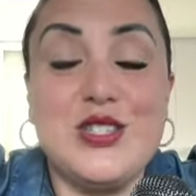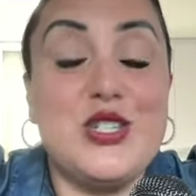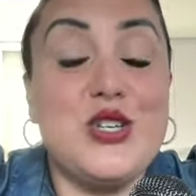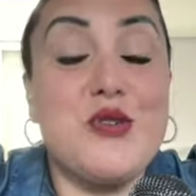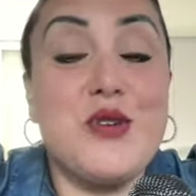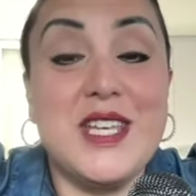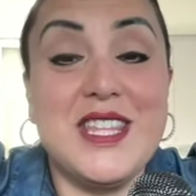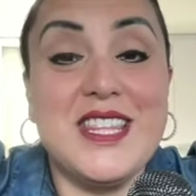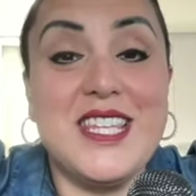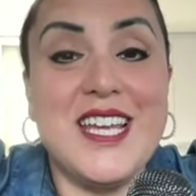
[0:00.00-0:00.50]

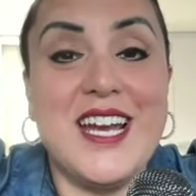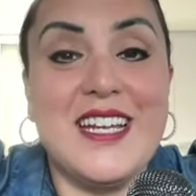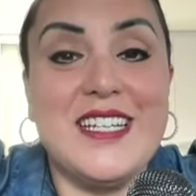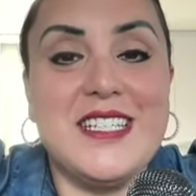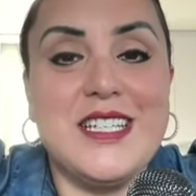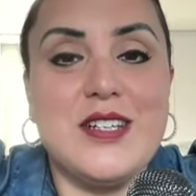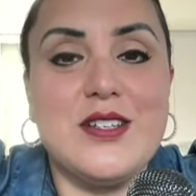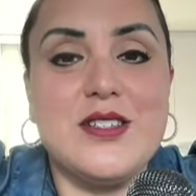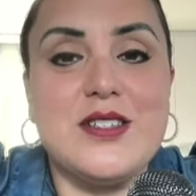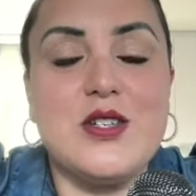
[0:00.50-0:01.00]
You get the
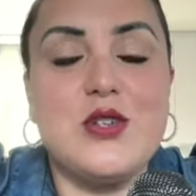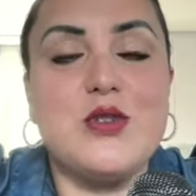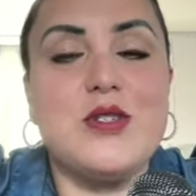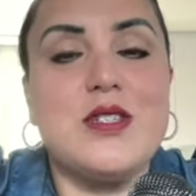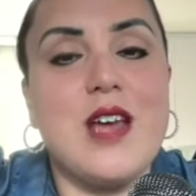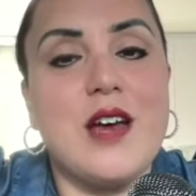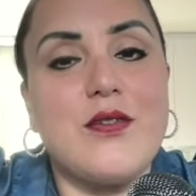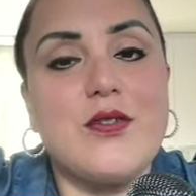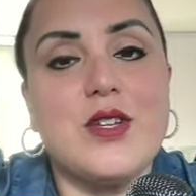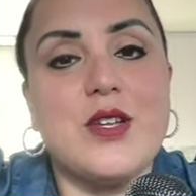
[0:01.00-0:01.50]
idea. So you
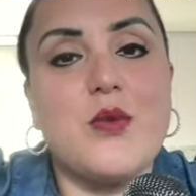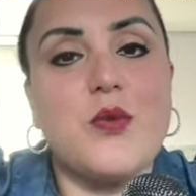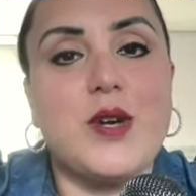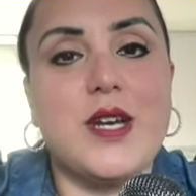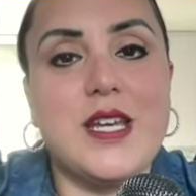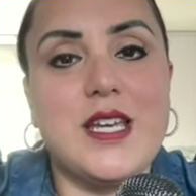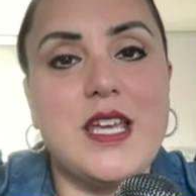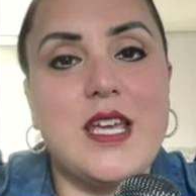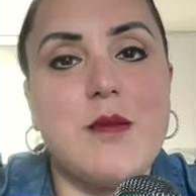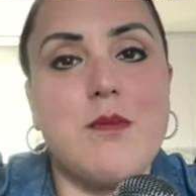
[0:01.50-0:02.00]
definitely want
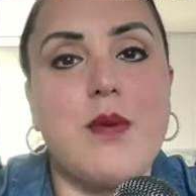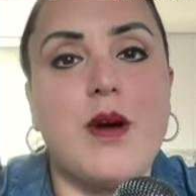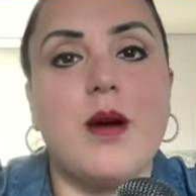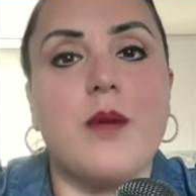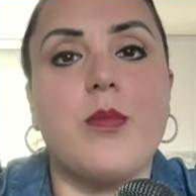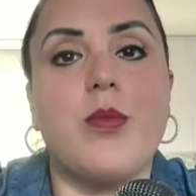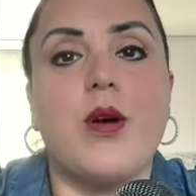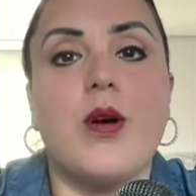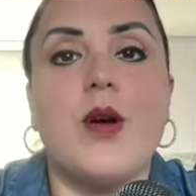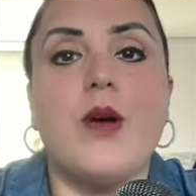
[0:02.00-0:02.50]
to keep
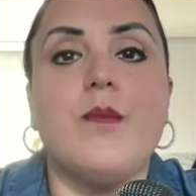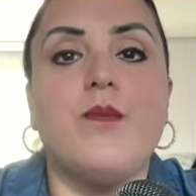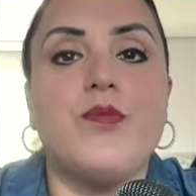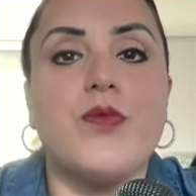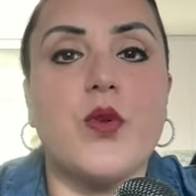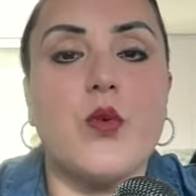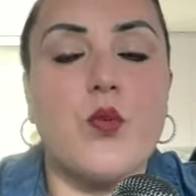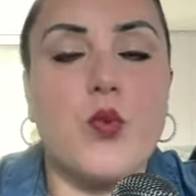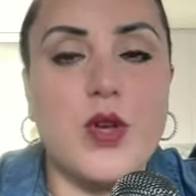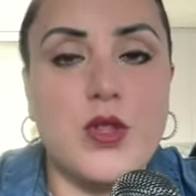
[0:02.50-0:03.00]
up
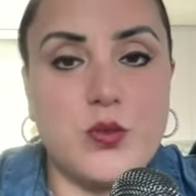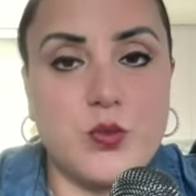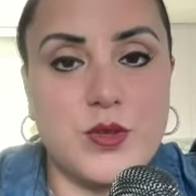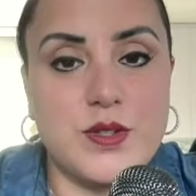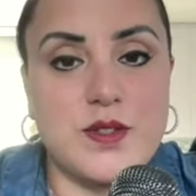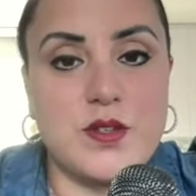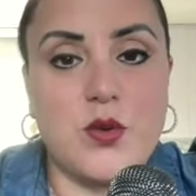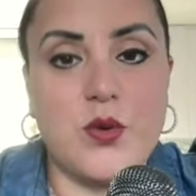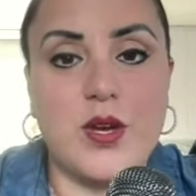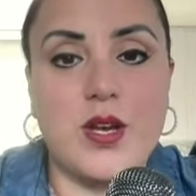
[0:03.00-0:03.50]
with
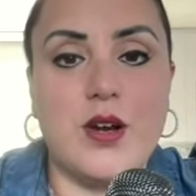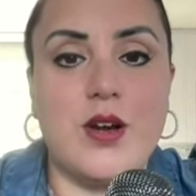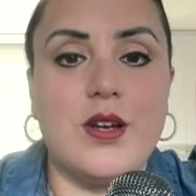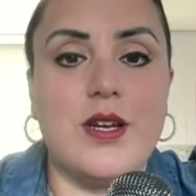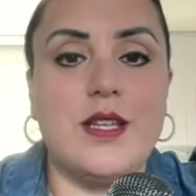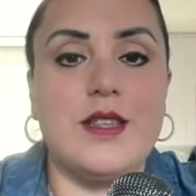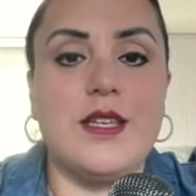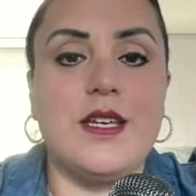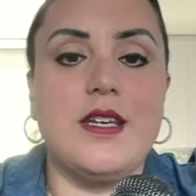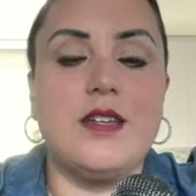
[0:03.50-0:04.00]
what's going on
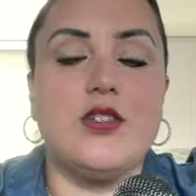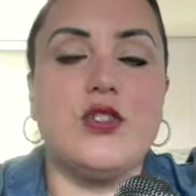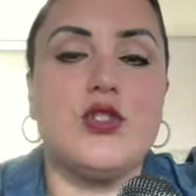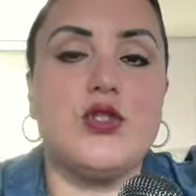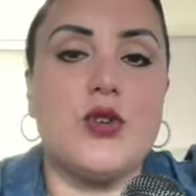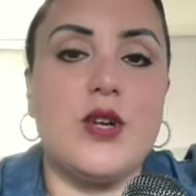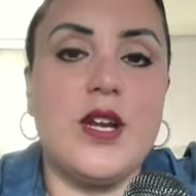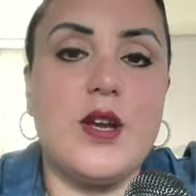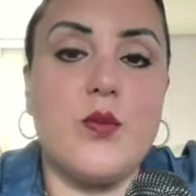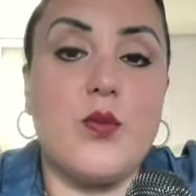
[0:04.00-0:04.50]
in the
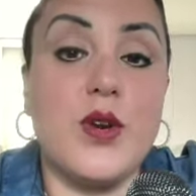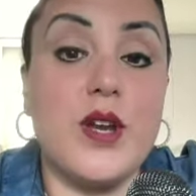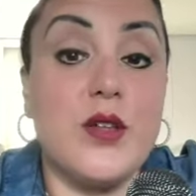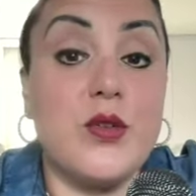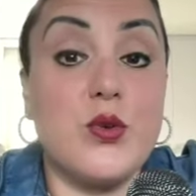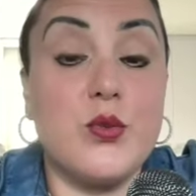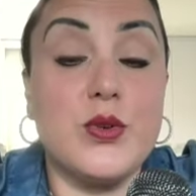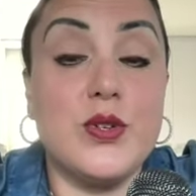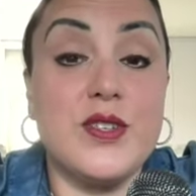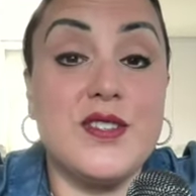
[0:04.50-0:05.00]
industry and what
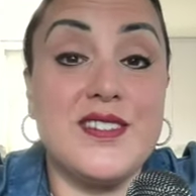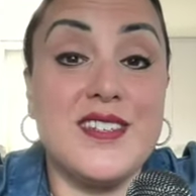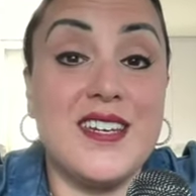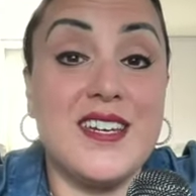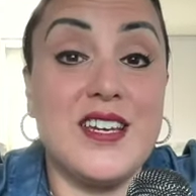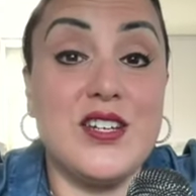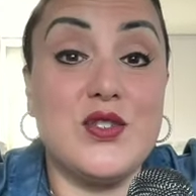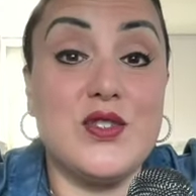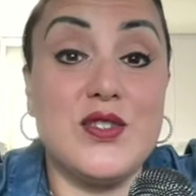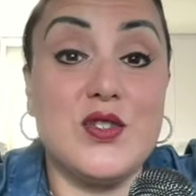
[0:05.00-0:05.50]
other real
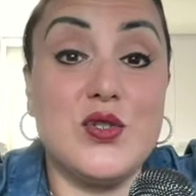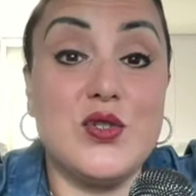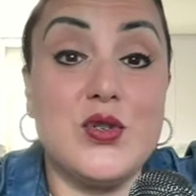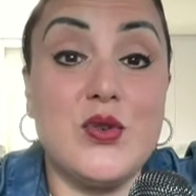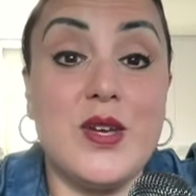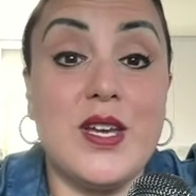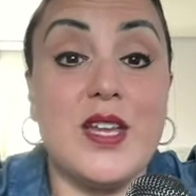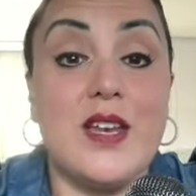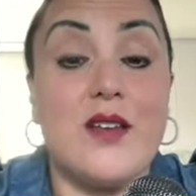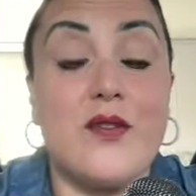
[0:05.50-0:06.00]
estate agents are
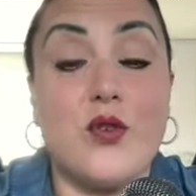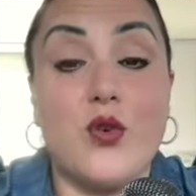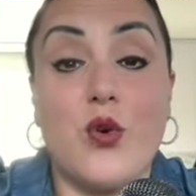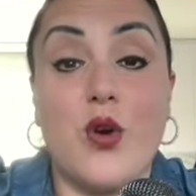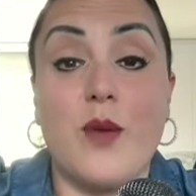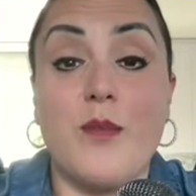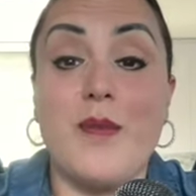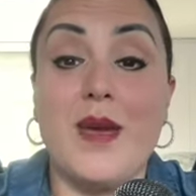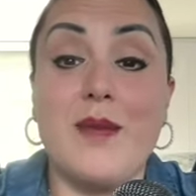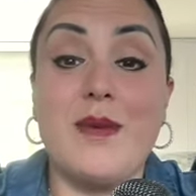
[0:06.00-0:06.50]
doing, and
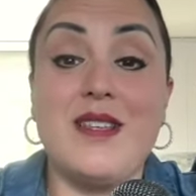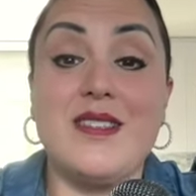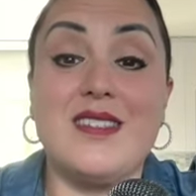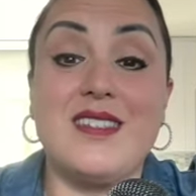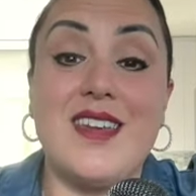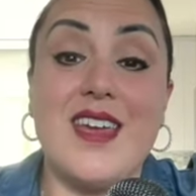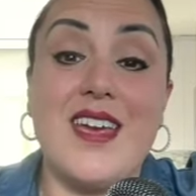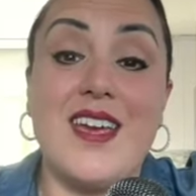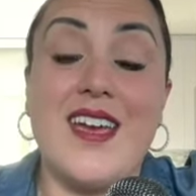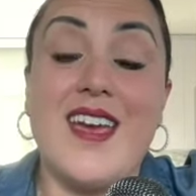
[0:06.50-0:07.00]
maybe
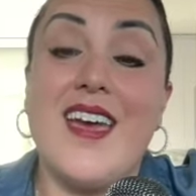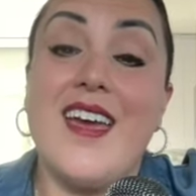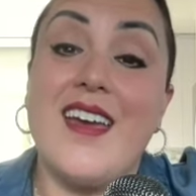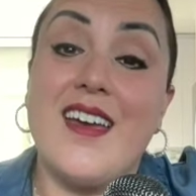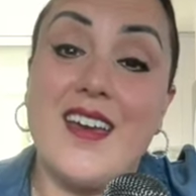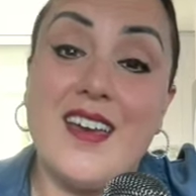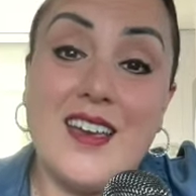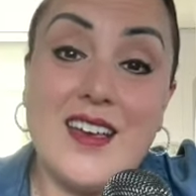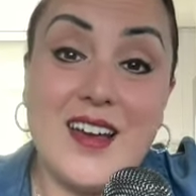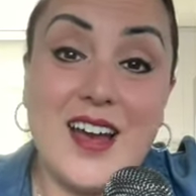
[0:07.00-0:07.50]

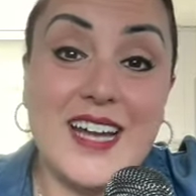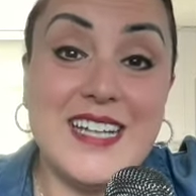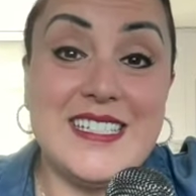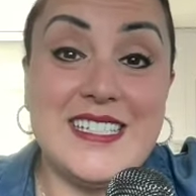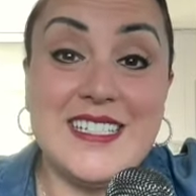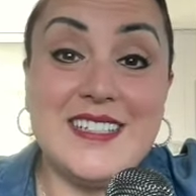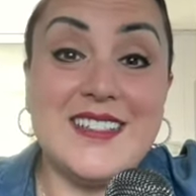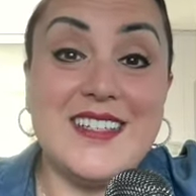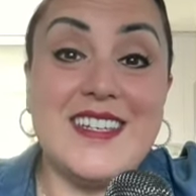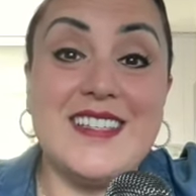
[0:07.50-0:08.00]

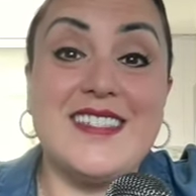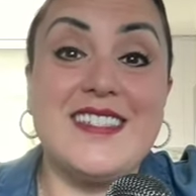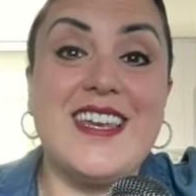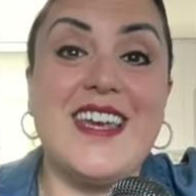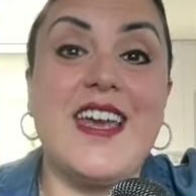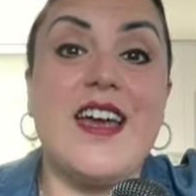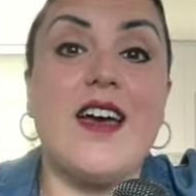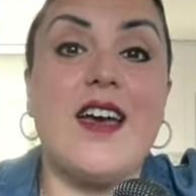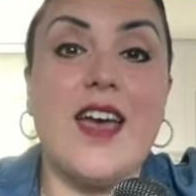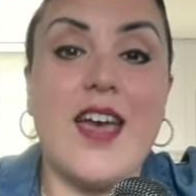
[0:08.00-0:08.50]
ideally
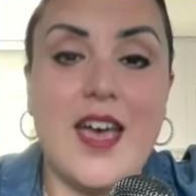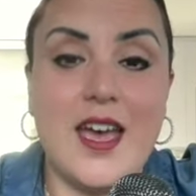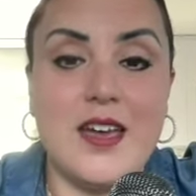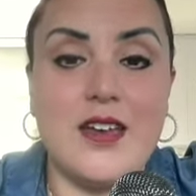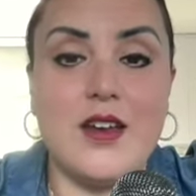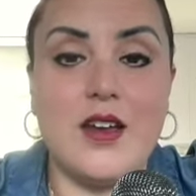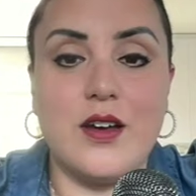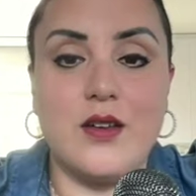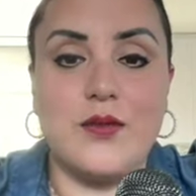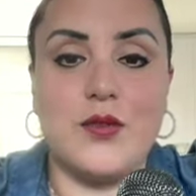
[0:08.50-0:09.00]
stay
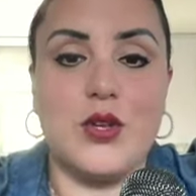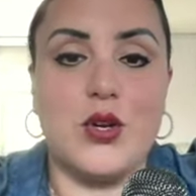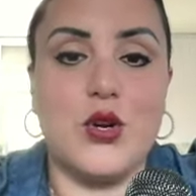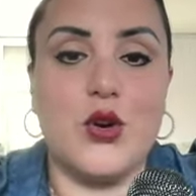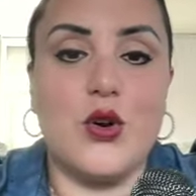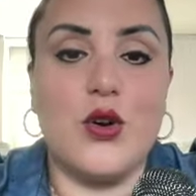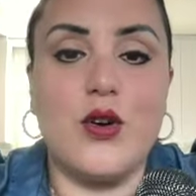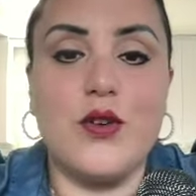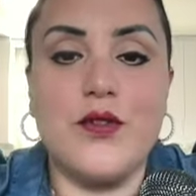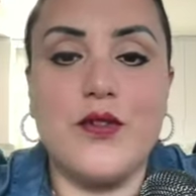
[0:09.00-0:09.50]
ahead of the
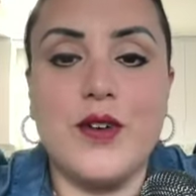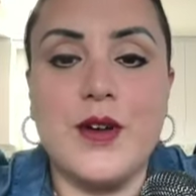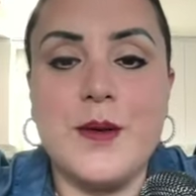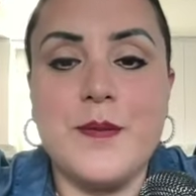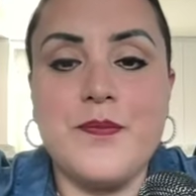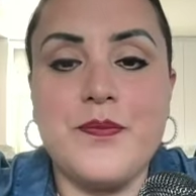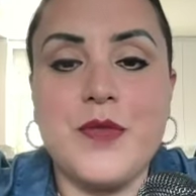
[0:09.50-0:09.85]
curve.